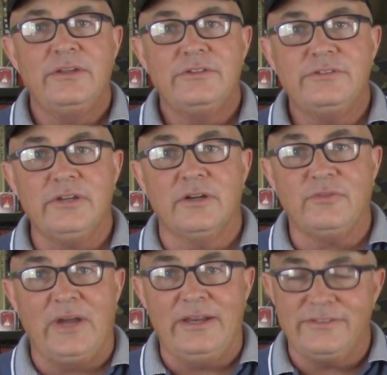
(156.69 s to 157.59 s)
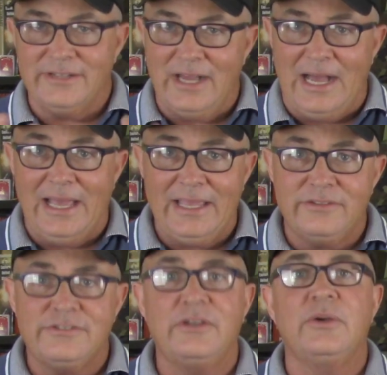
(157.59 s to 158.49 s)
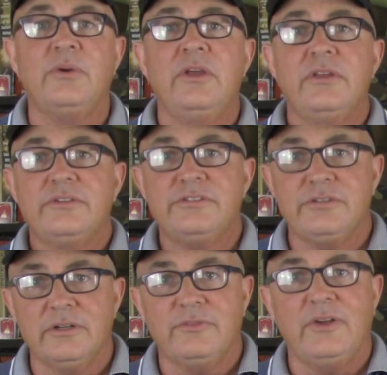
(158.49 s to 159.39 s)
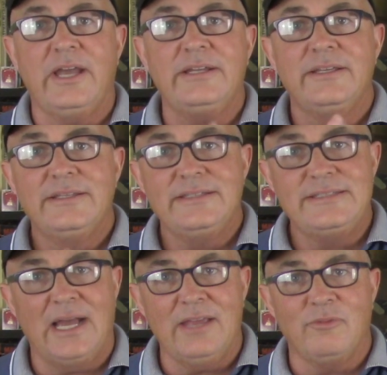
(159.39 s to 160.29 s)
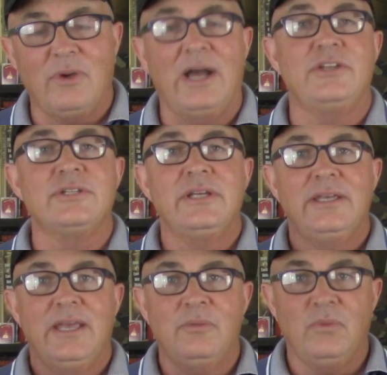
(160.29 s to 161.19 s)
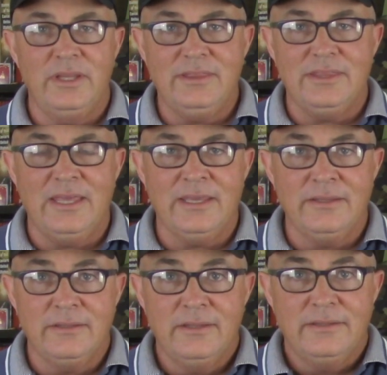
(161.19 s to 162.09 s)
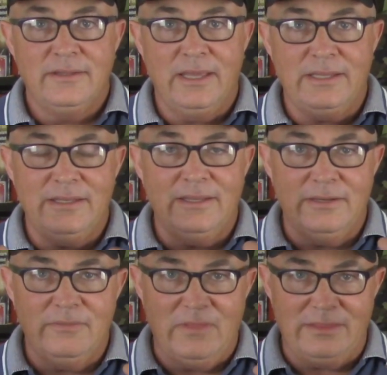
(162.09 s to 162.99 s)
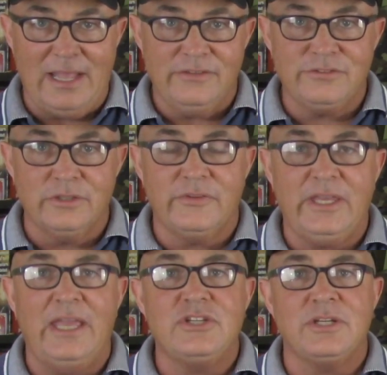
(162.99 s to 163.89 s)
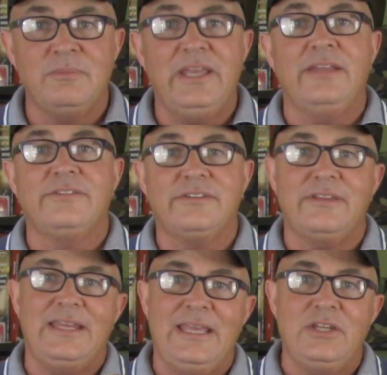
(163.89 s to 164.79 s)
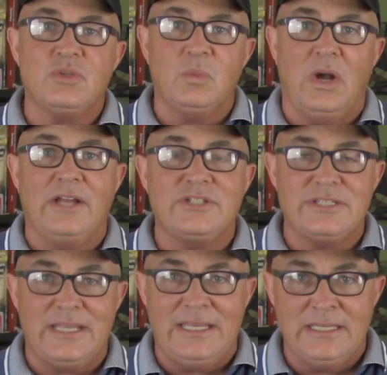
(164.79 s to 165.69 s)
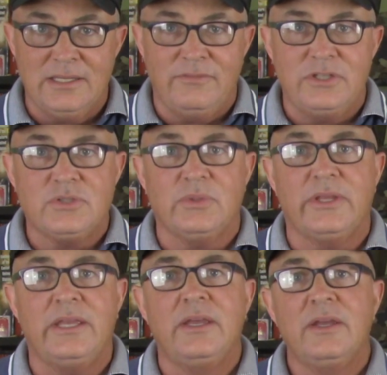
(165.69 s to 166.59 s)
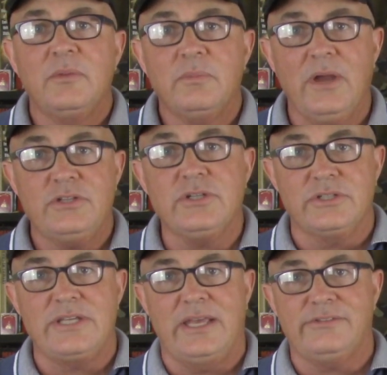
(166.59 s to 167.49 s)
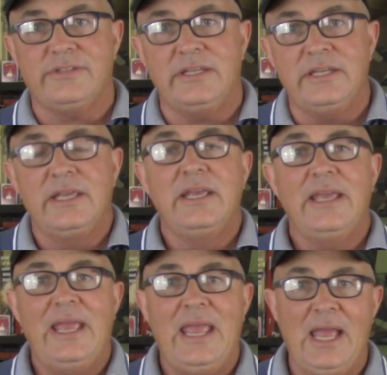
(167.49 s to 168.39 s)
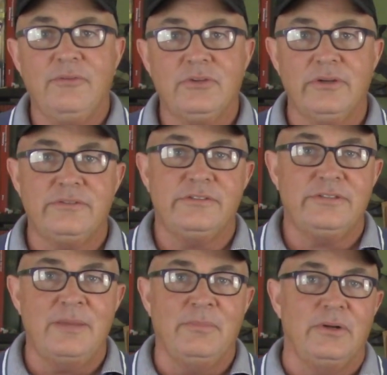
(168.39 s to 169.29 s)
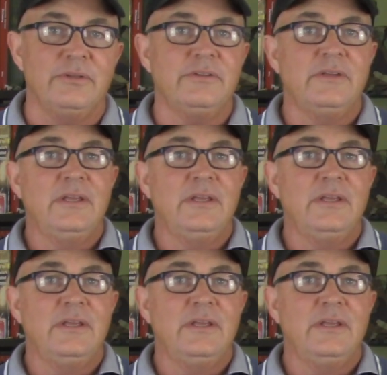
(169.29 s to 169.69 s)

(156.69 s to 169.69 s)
certified. It's an ISO certified dive watch. And one thing that certification means is that each watch is individually pressure tested after it's assembled.